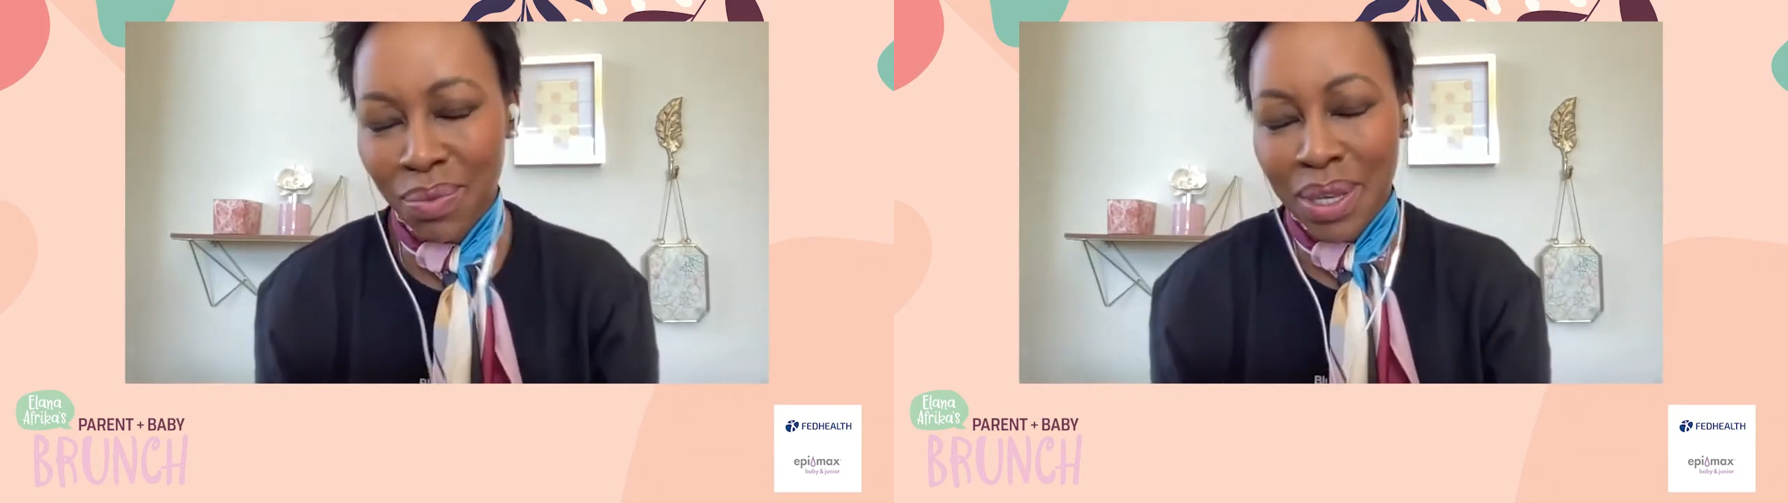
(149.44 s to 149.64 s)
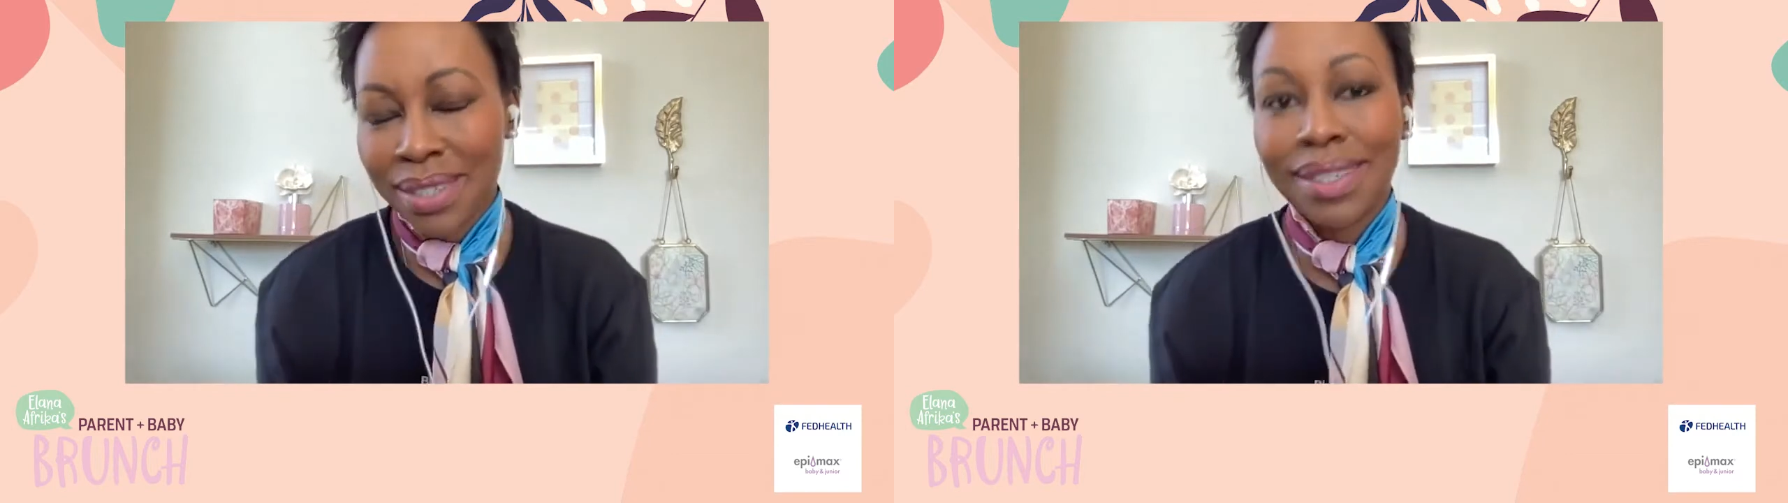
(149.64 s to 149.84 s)

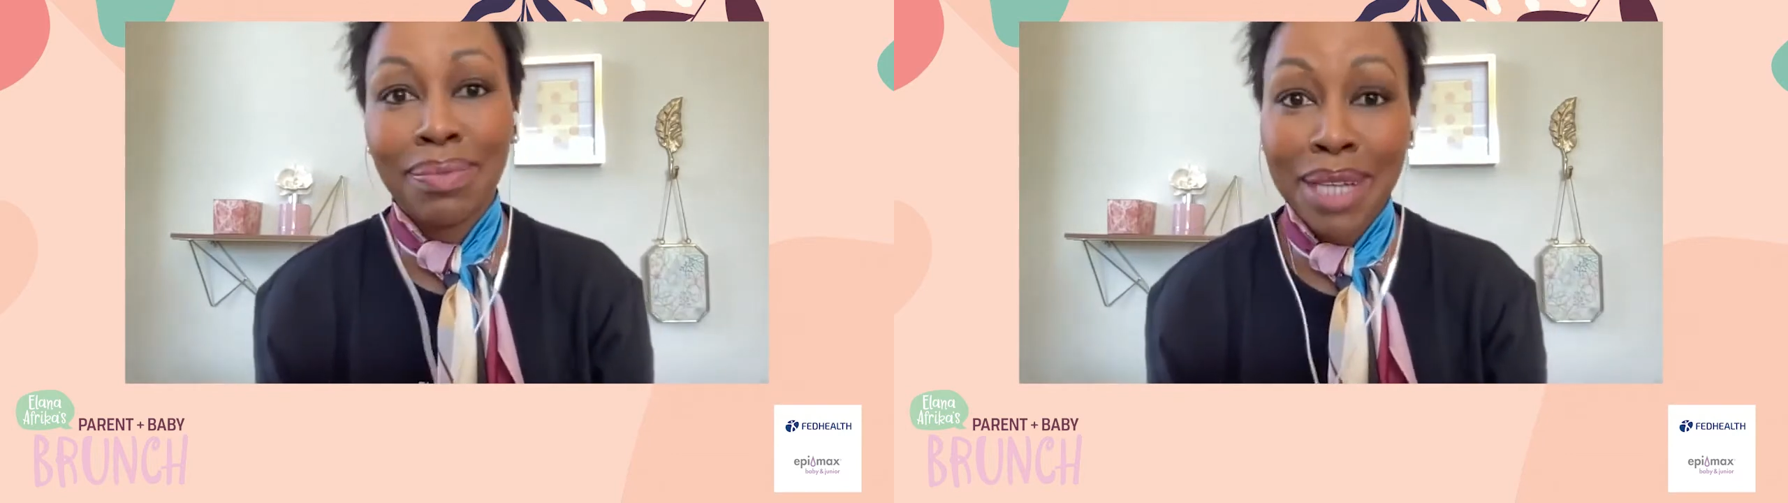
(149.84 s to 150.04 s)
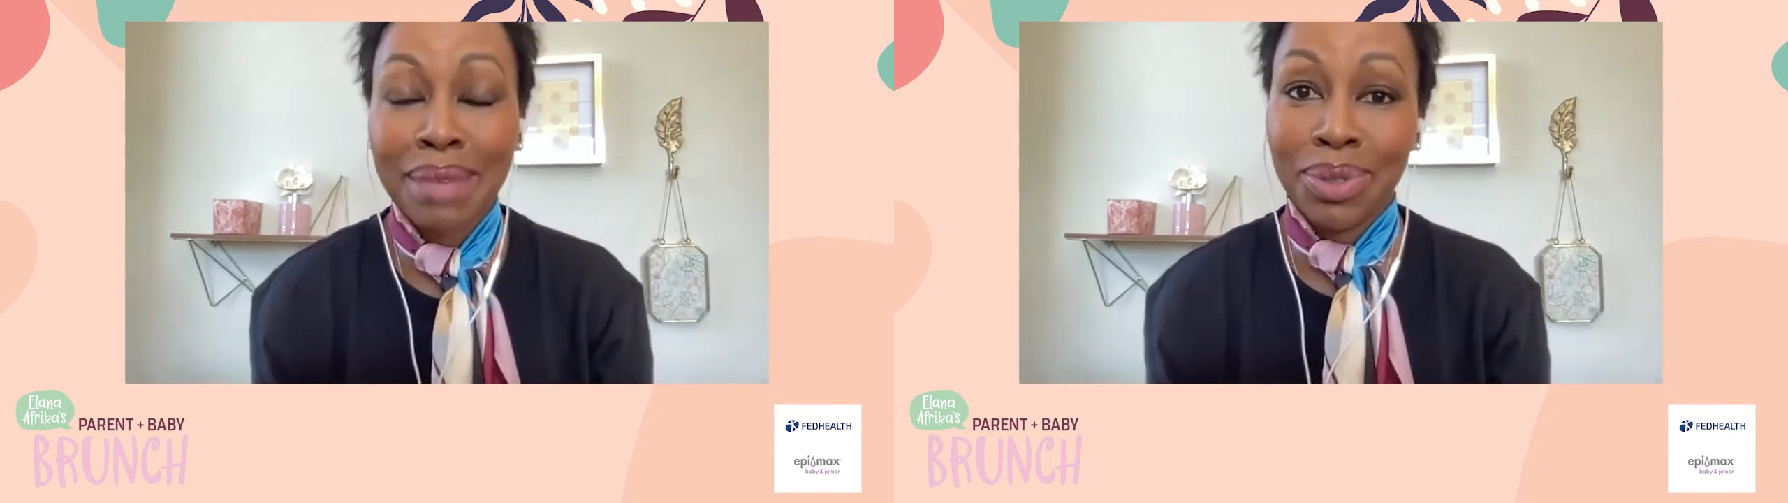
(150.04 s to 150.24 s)
we
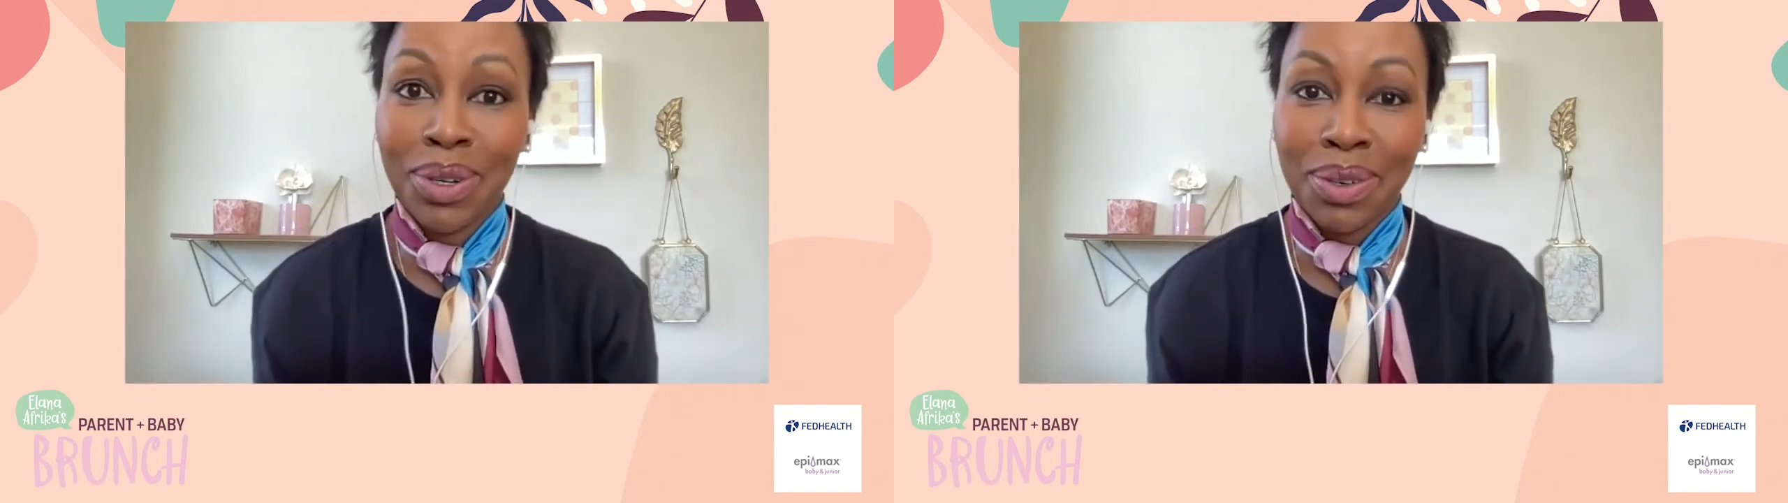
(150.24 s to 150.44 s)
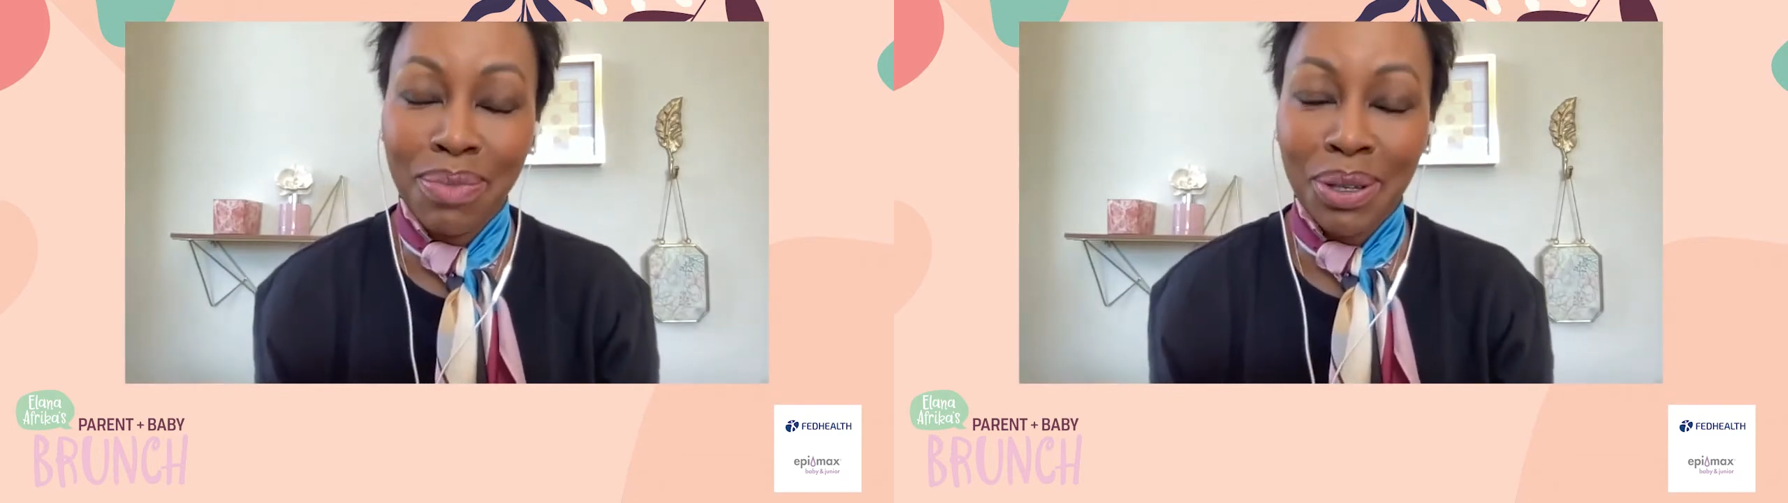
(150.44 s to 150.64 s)
sometimes
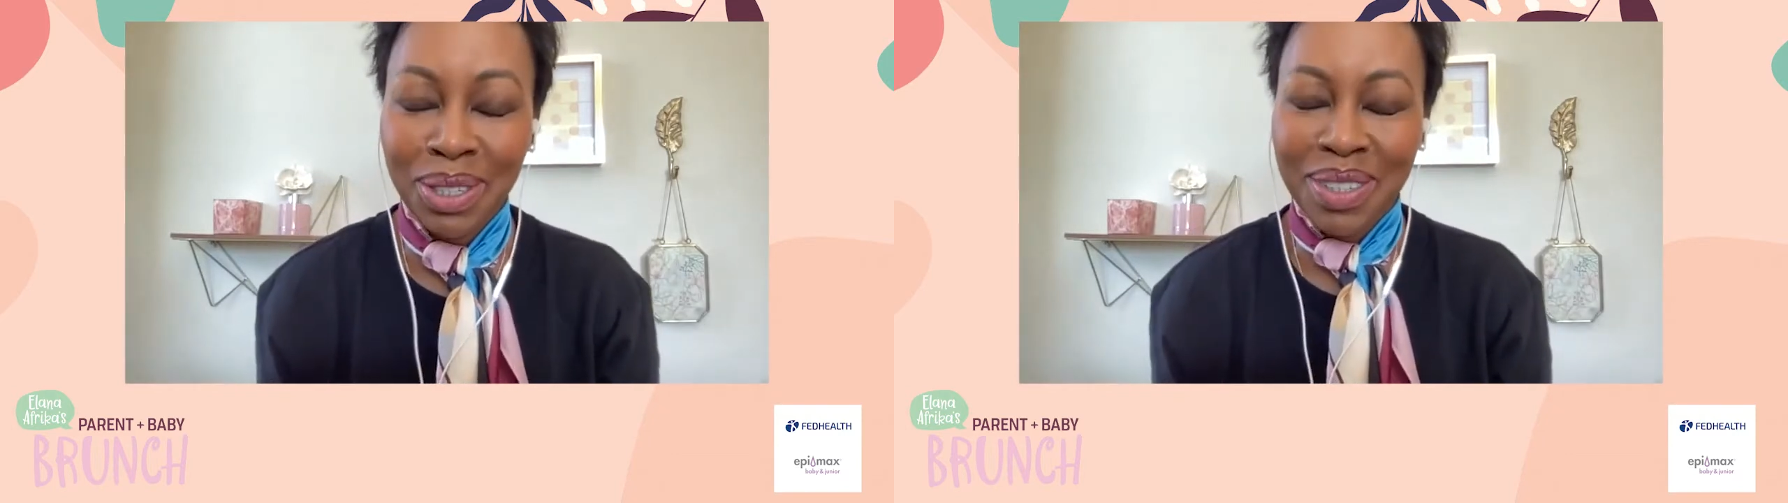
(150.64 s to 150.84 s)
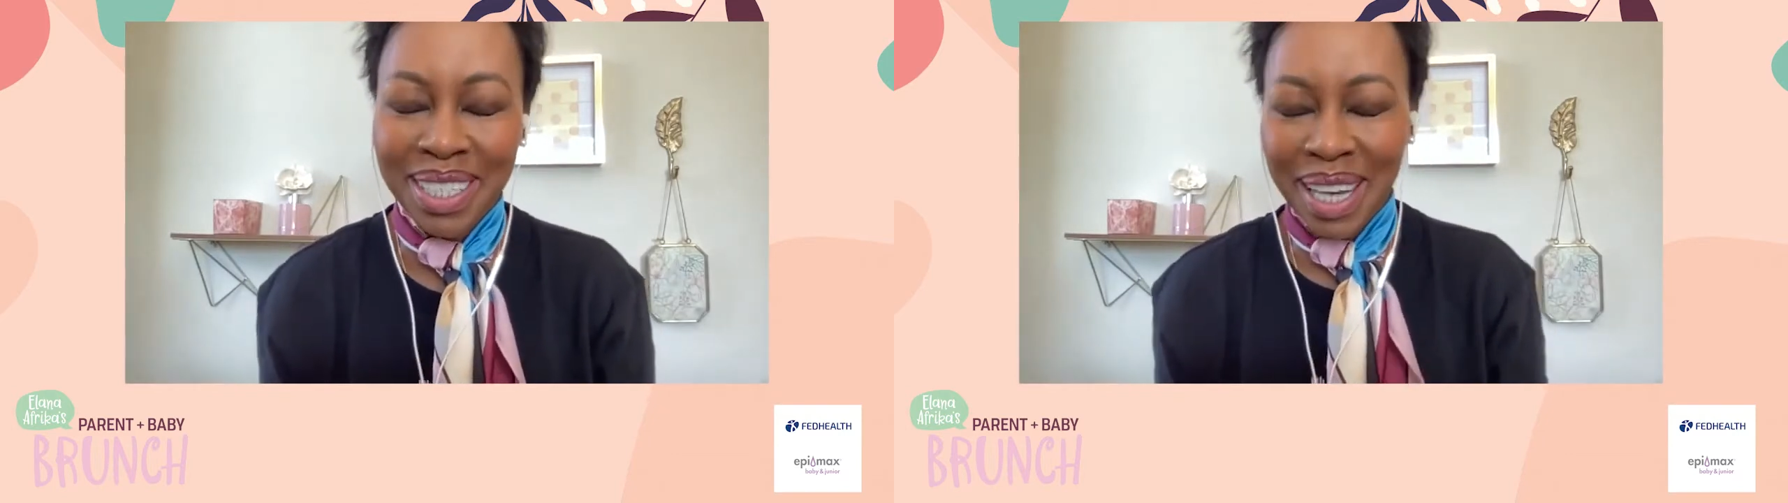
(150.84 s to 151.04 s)
do most
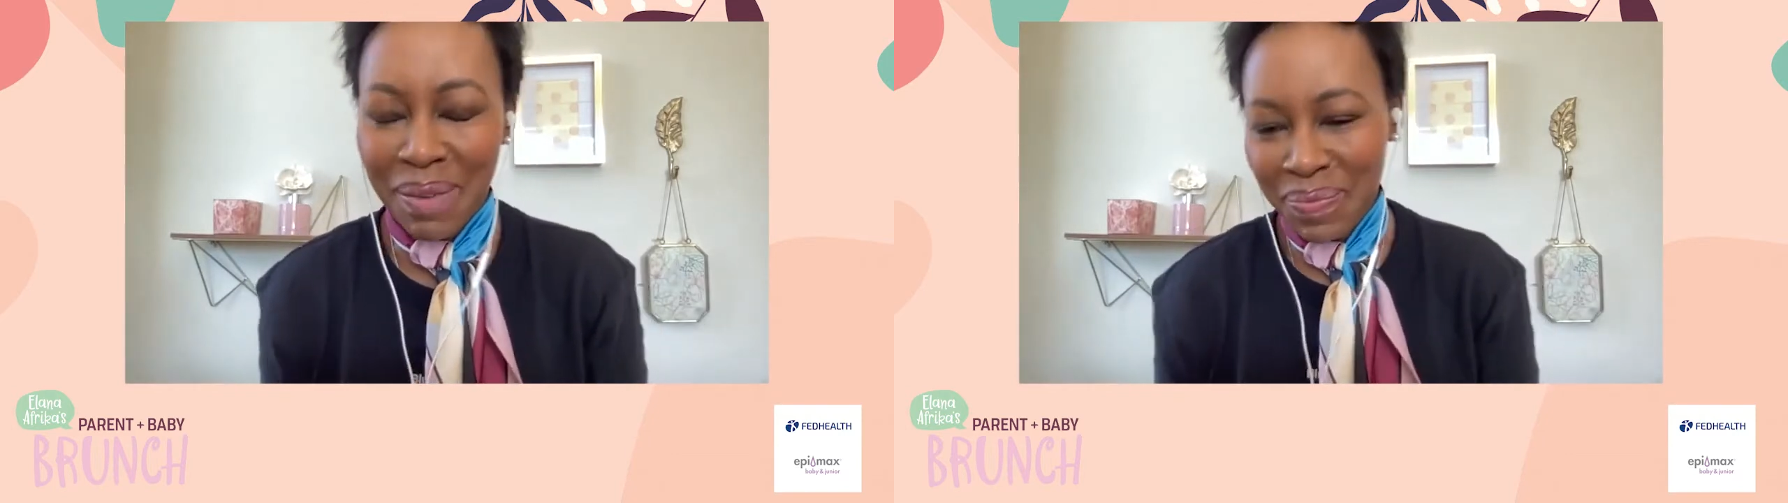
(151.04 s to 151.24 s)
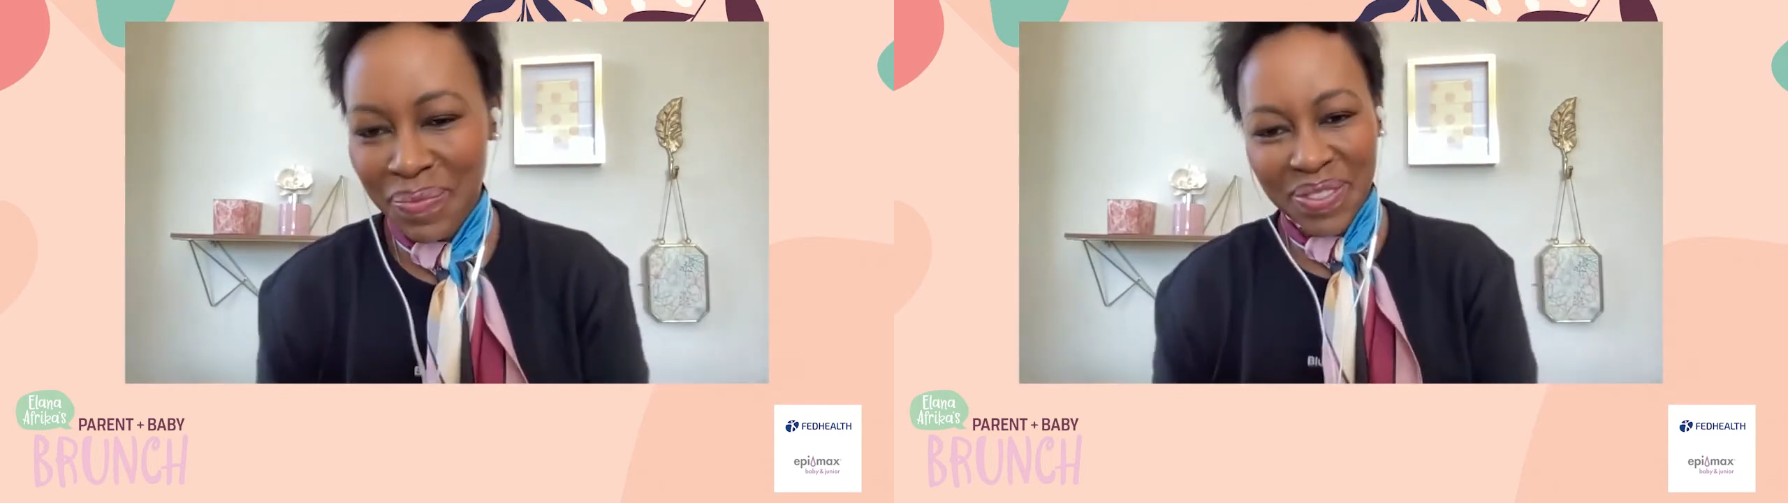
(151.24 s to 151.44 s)
of the time?